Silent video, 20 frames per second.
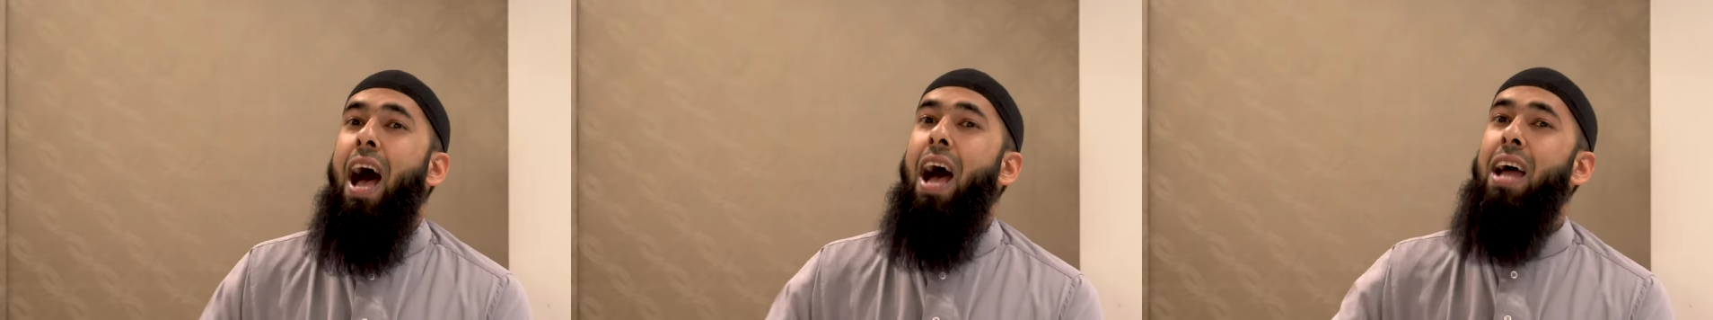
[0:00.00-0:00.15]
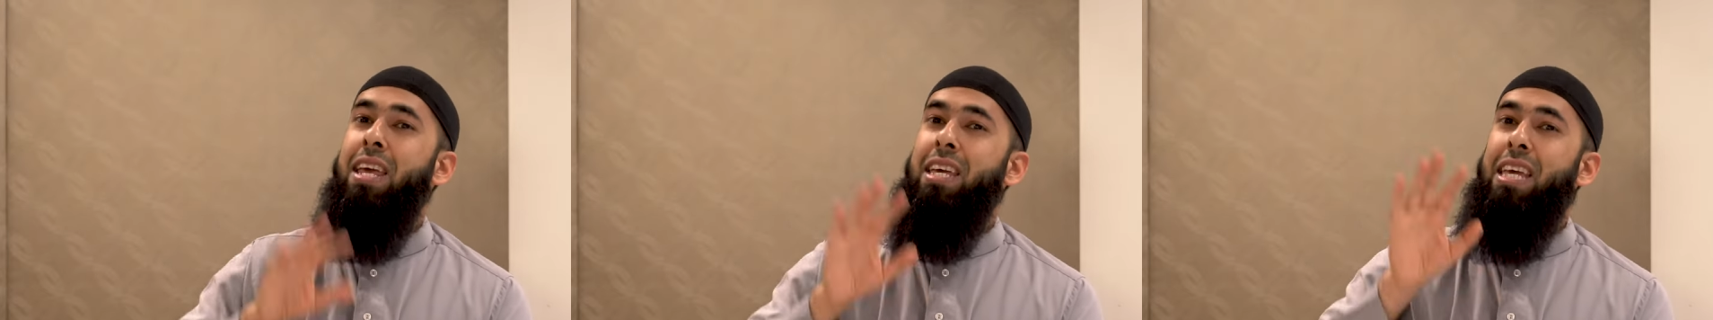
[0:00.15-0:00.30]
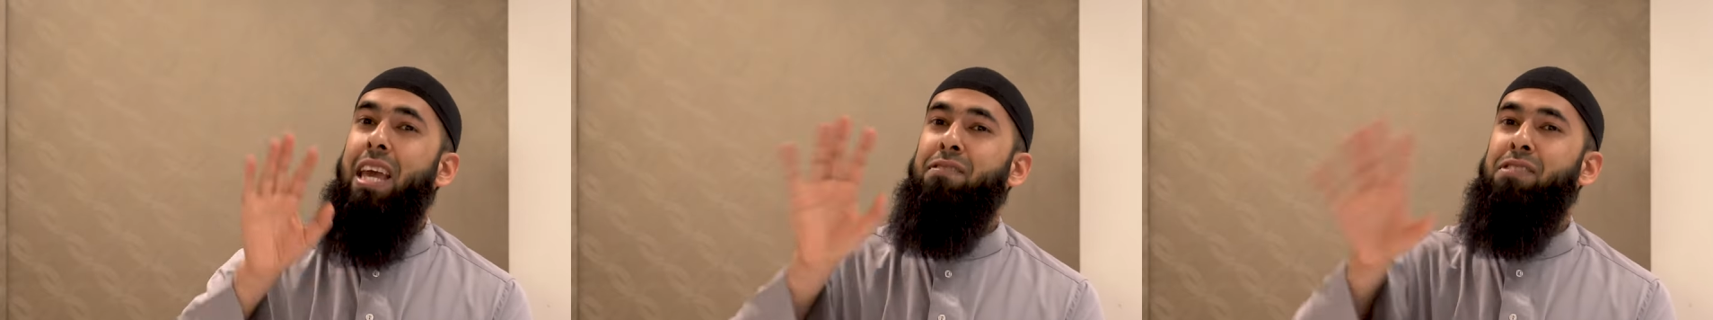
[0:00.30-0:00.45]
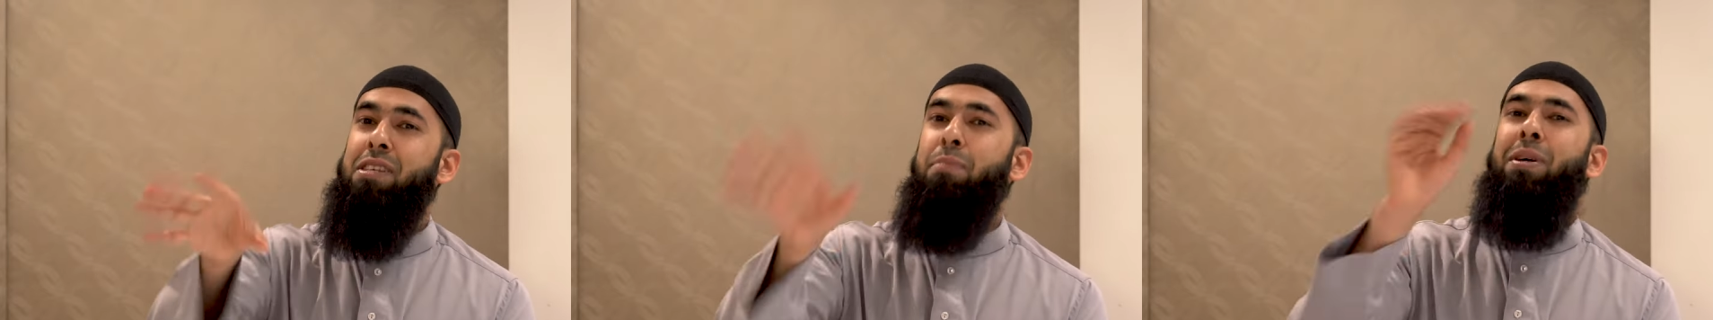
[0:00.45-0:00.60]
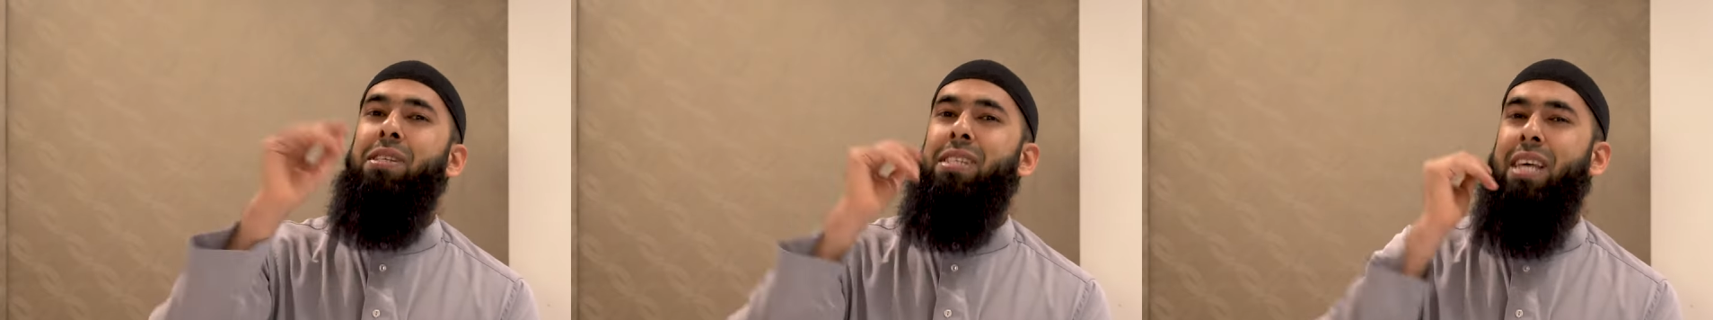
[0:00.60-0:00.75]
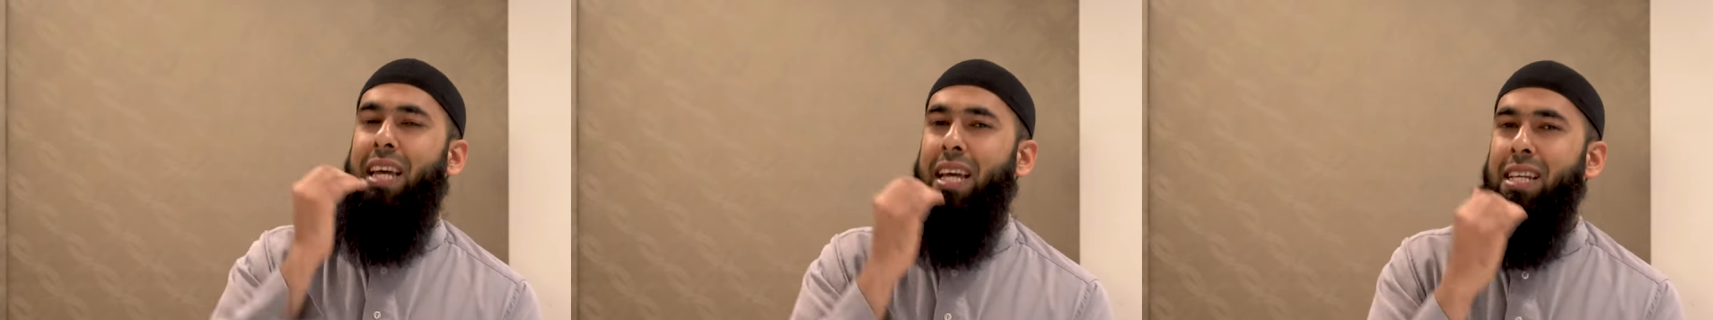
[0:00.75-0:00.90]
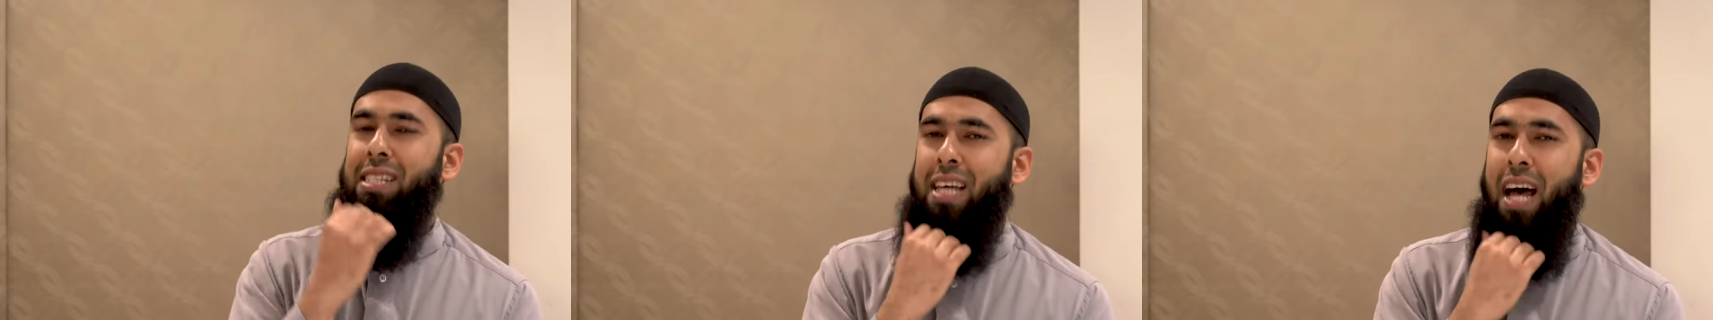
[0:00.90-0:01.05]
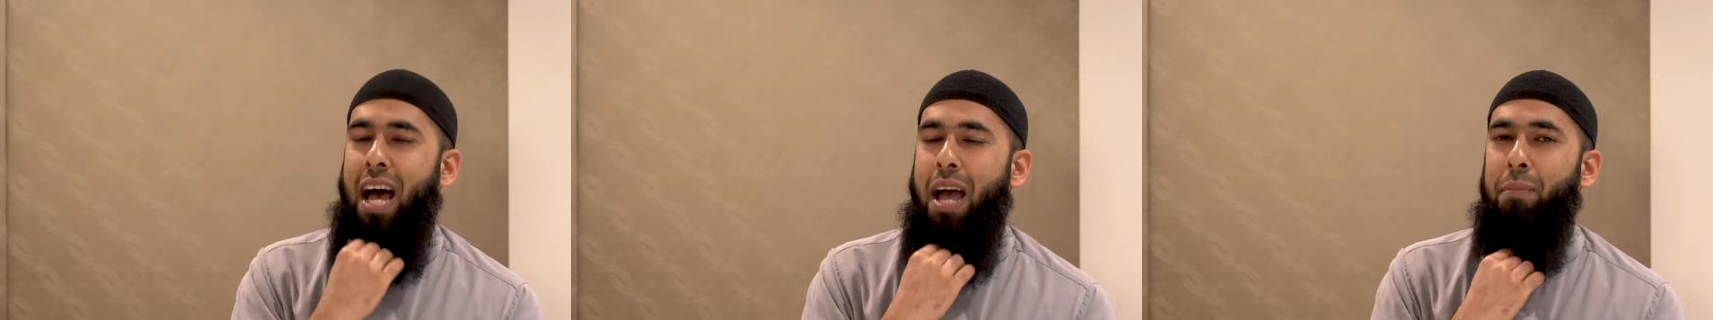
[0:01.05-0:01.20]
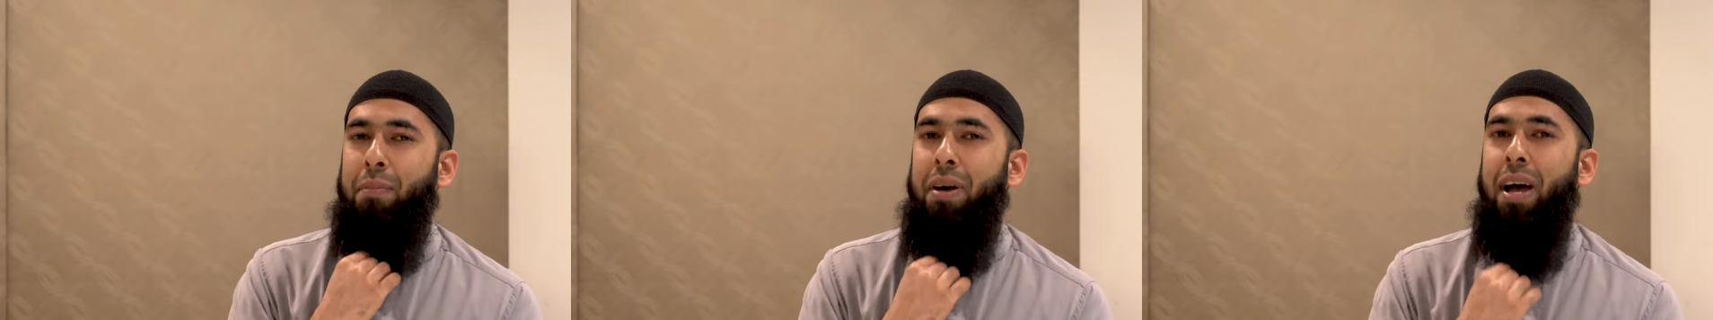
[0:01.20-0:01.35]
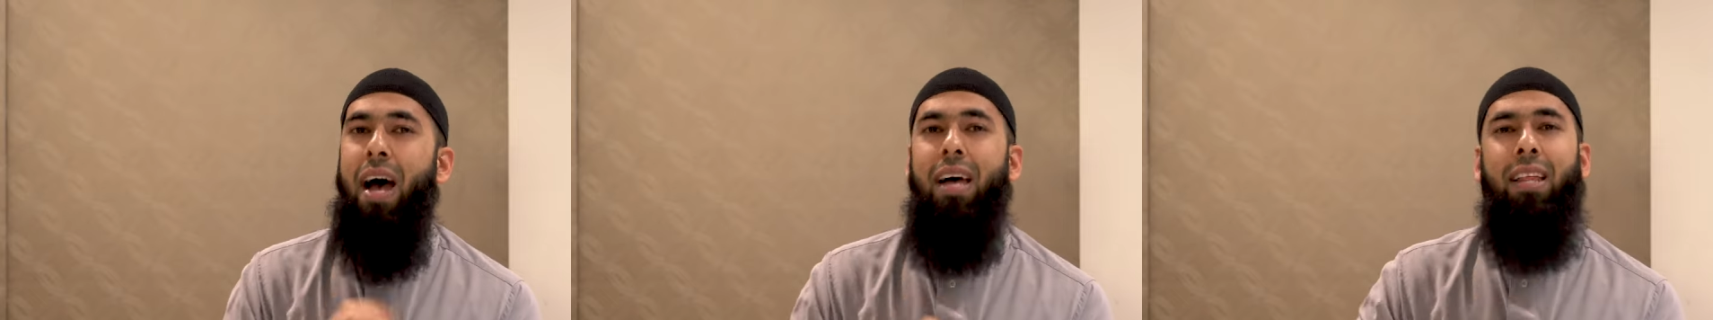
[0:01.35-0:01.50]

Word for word: And he gives him a second time.